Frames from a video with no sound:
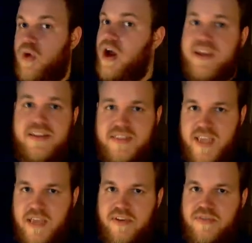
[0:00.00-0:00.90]

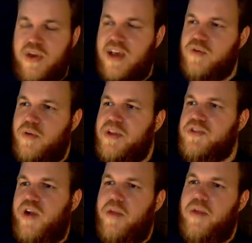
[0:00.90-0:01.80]
rockets even, if you guys want me
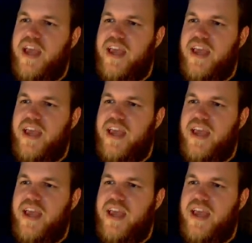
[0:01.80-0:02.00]
to try my